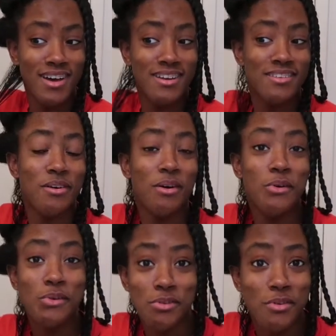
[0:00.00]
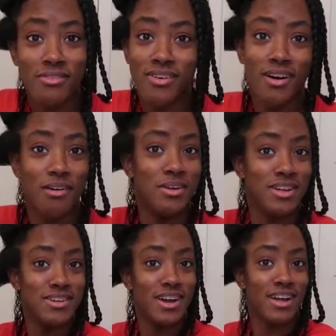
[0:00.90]
It's on Hulu if y'all want
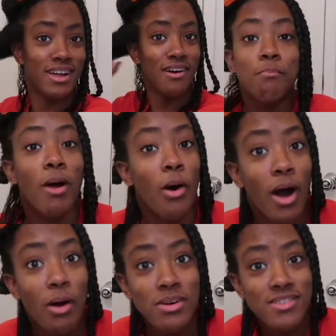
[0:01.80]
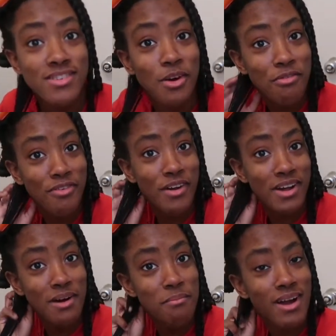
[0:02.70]
to check it out. Bro, I want Snowfall
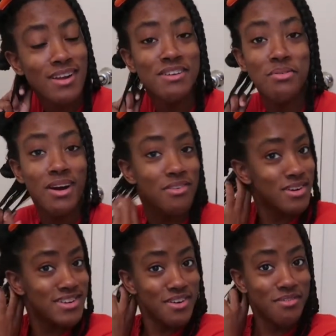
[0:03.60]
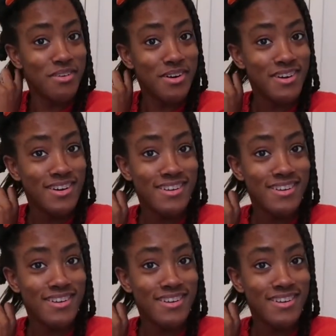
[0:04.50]
to come back. Do you guys watch Snowfall?